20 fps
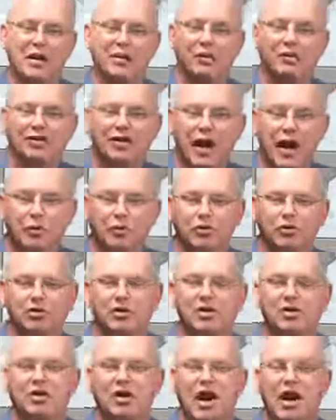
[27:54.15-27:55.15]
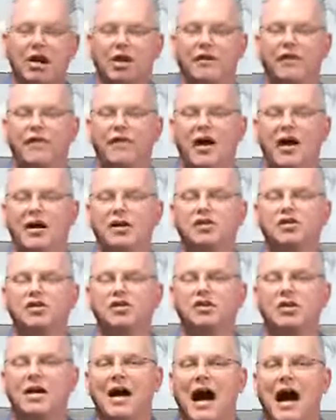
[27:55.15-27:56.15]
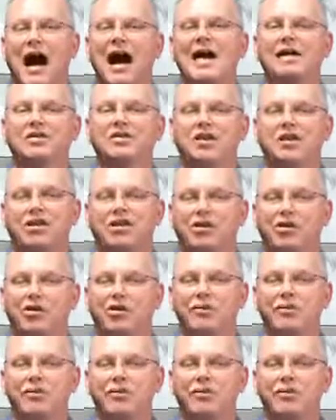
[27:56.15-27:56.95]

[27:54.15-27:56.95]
he was able to sacrifice Isaac.